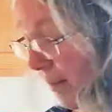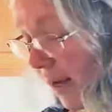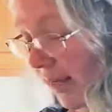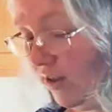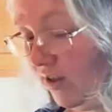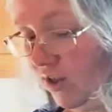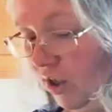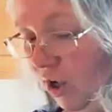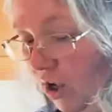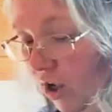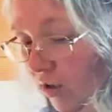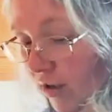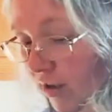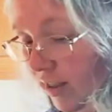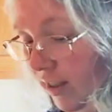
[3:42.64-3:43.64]

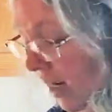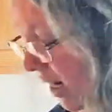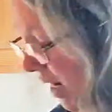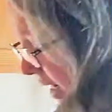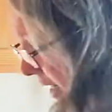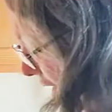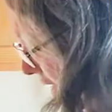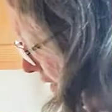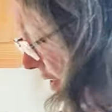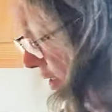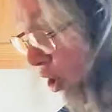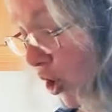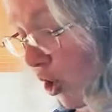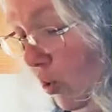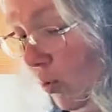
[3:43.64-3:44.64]
salt, and I need
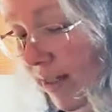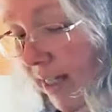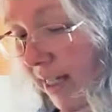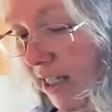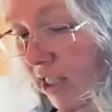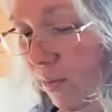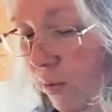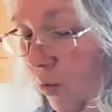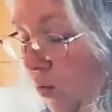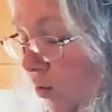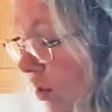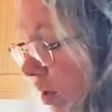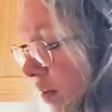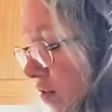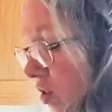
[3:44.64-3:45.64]
2 teaspoons
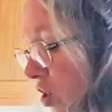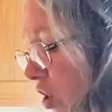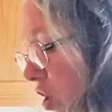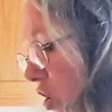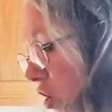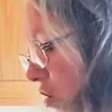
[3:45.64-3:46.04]
of salt.